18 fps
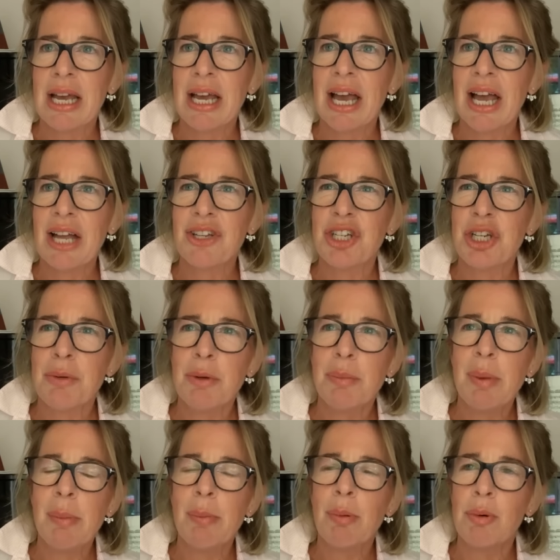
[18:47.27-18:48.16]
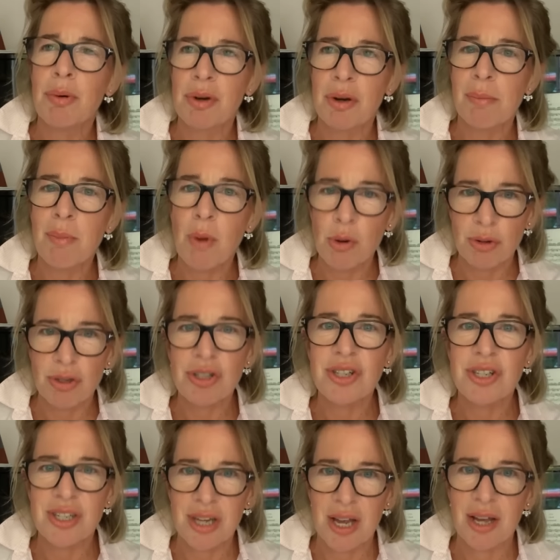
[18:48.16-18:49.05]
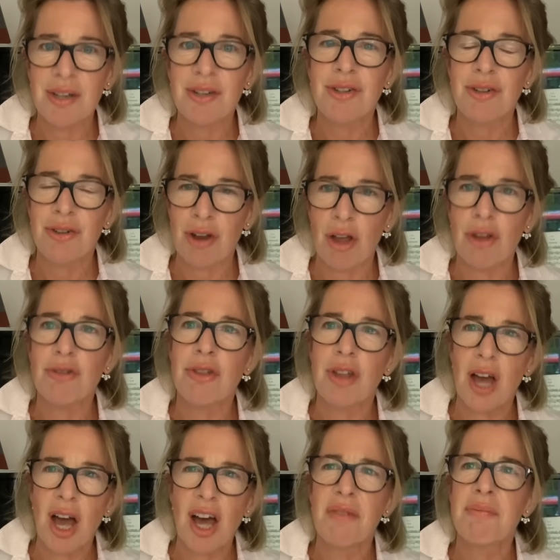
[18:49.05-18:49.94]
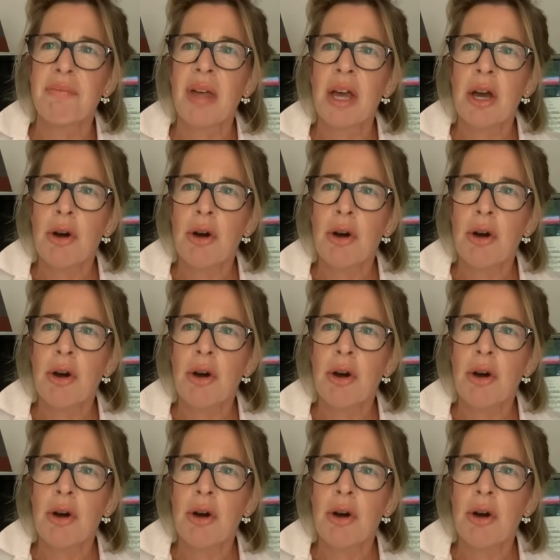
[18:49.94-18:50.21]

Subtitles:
And she would be born a monster. You know, that her